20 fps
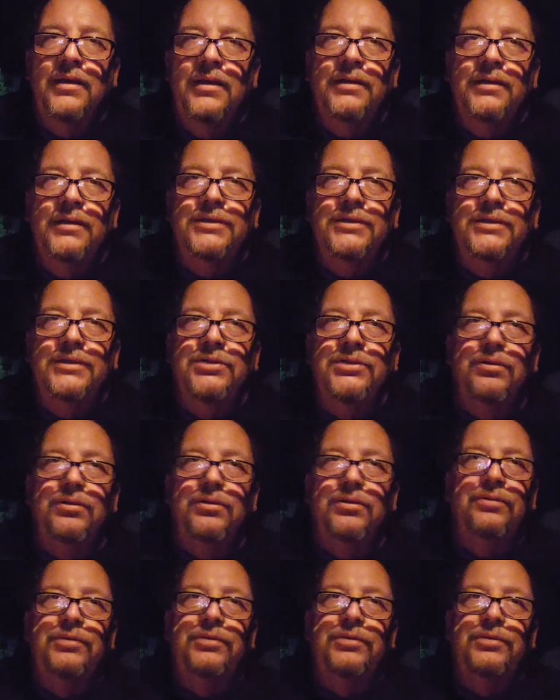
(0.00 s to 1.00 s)

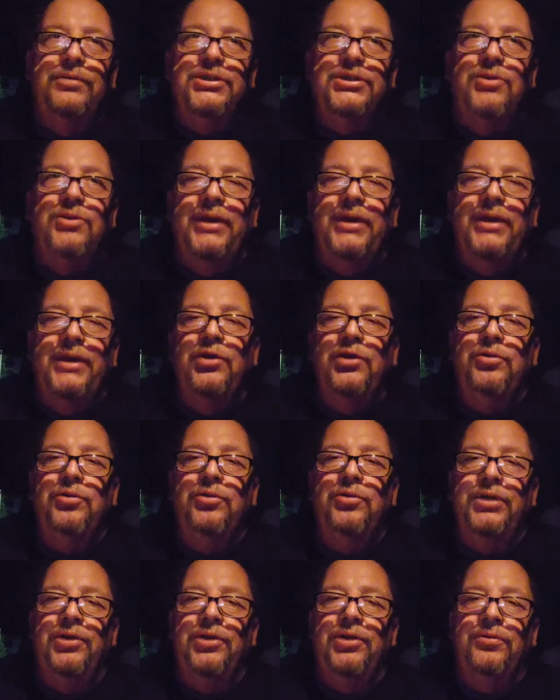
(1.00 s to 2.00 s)
So I know,
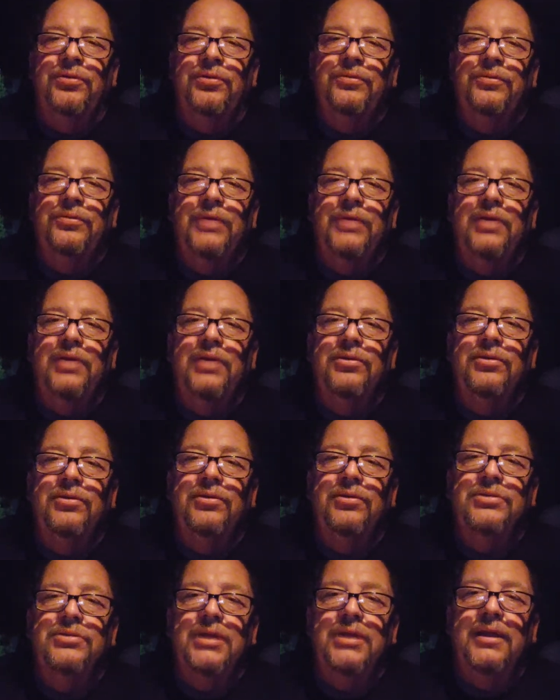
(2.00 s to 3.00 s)
I know
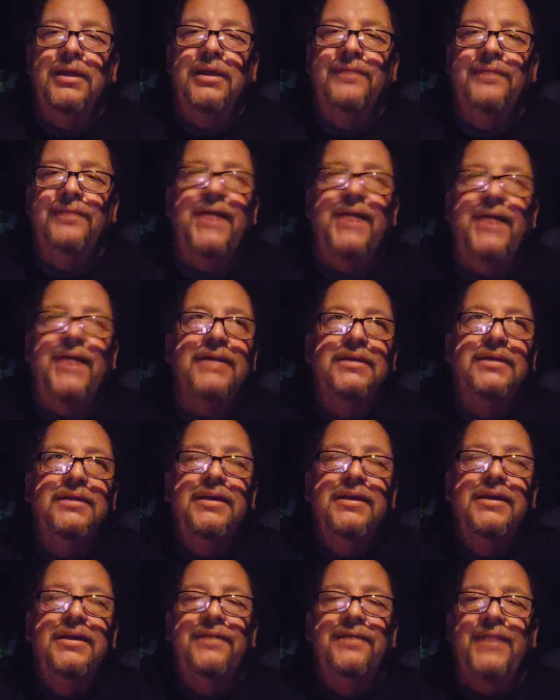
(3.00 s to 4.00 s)
there's a lot. In fact,
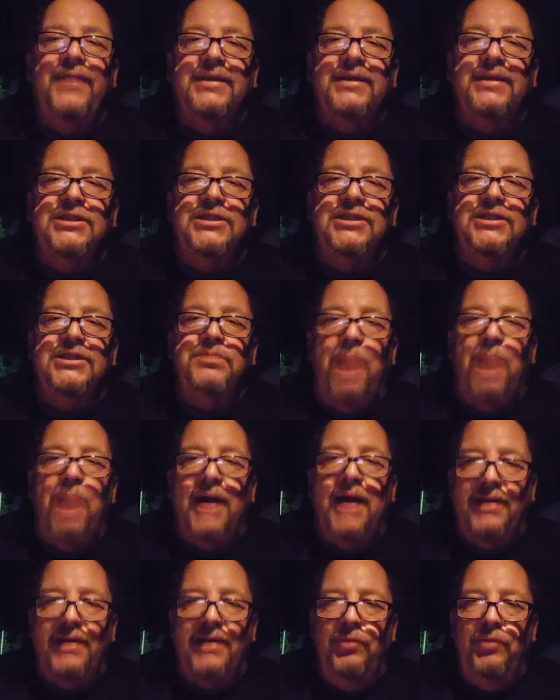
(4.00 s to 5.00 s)
the
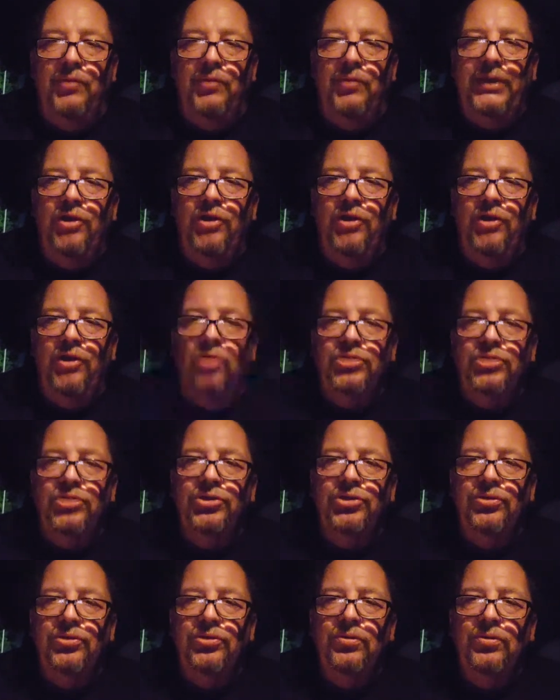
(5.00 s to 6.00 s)
spot that we go
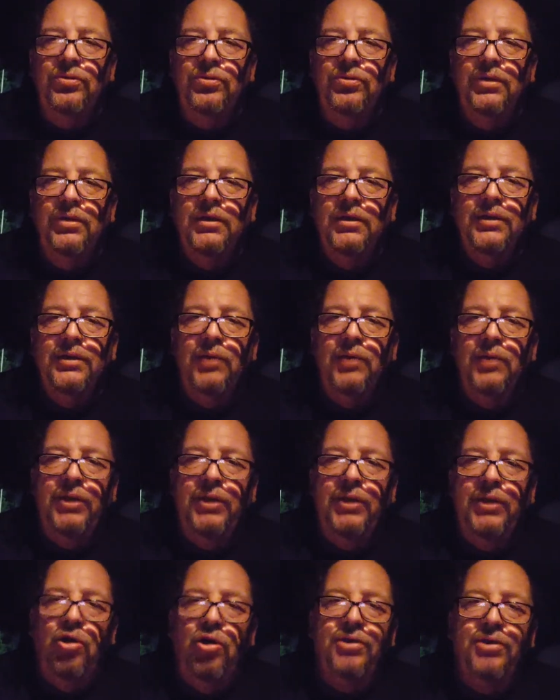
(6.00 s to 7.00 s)
to, that we
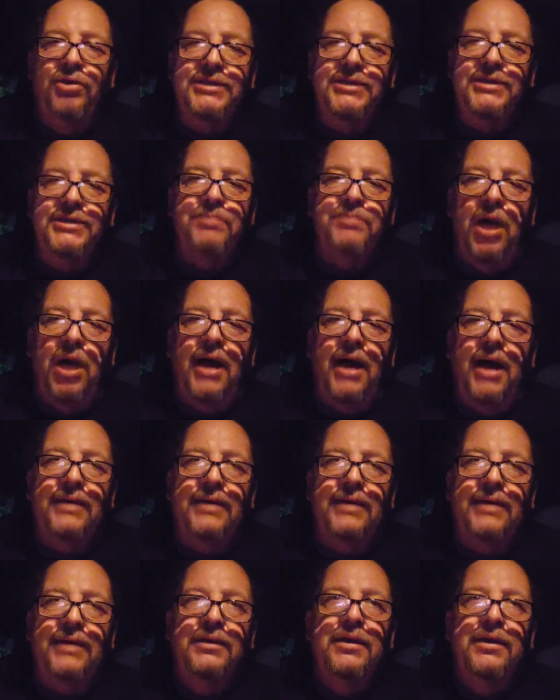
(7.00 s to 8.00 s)
call the spot,
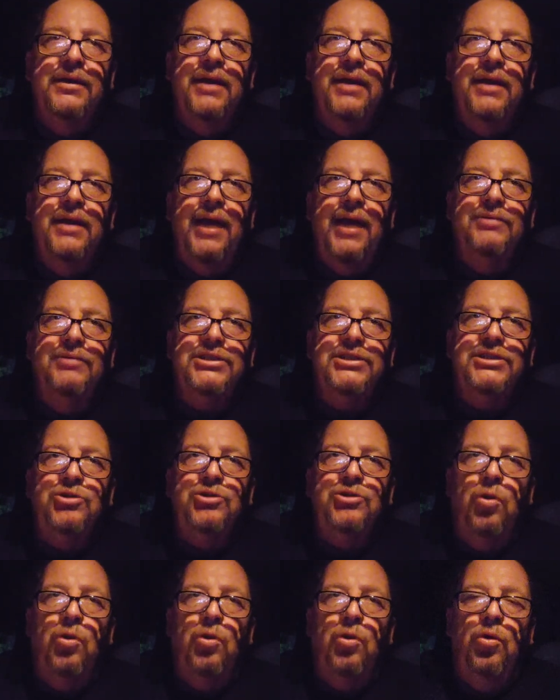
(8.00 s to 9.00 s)
I was
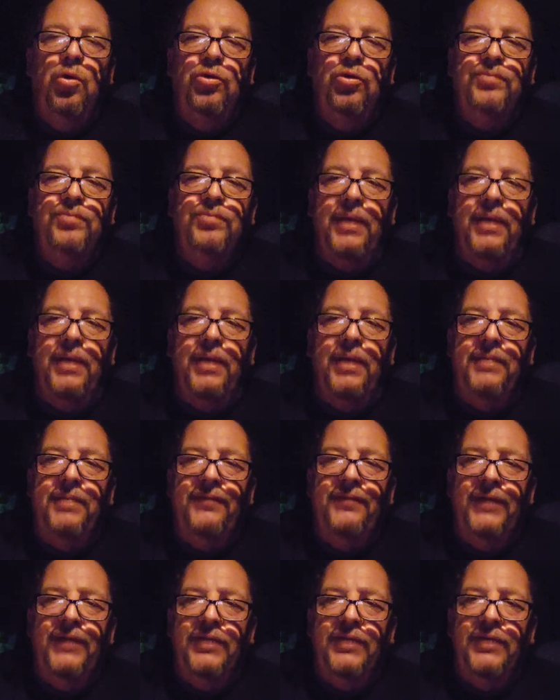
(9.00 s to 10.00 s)
told by my
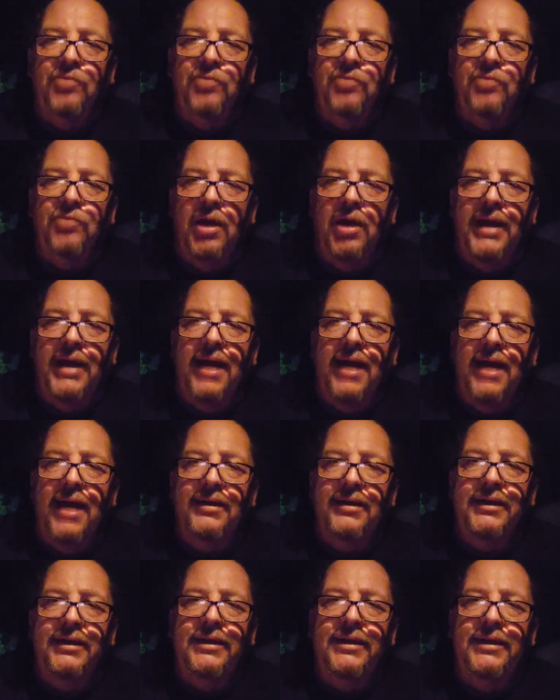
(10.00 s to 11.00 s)
friend Ron
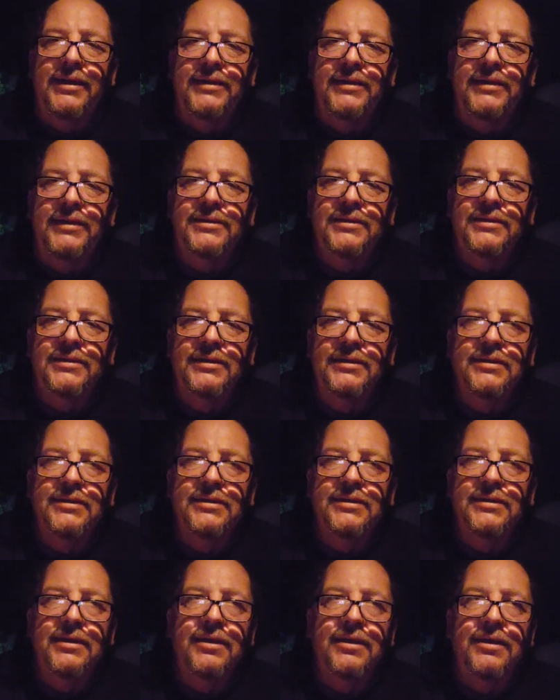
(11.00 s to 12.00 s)
Alec. He's
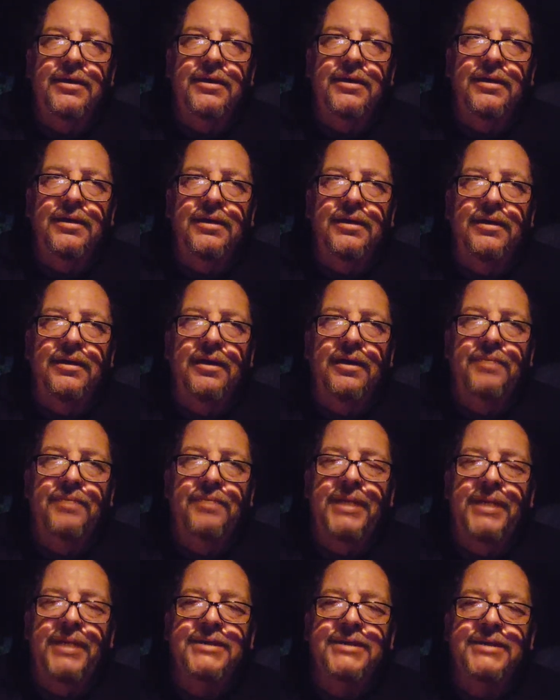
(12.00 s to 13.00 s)
a
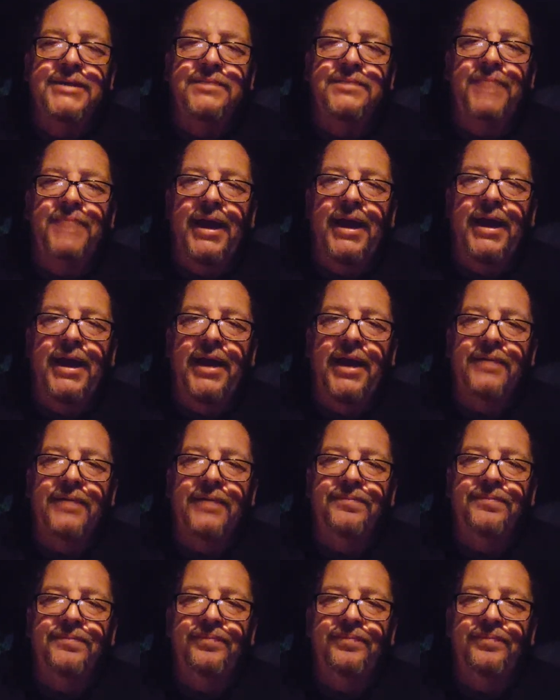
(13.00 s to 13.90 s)
medicine man.